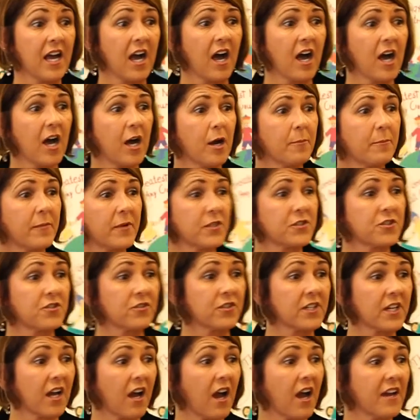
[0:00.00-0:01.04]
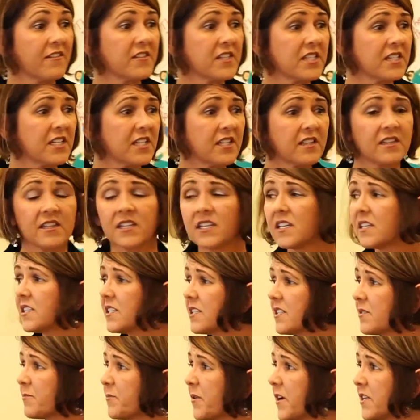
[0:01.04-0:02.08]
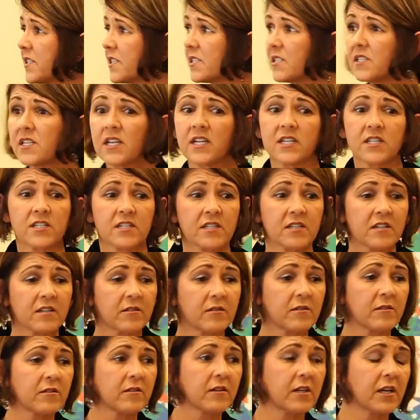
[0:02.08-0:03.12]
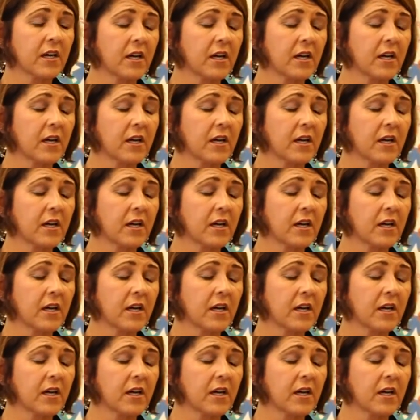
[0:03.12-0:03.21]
Um, Judy, I've seen this presentation,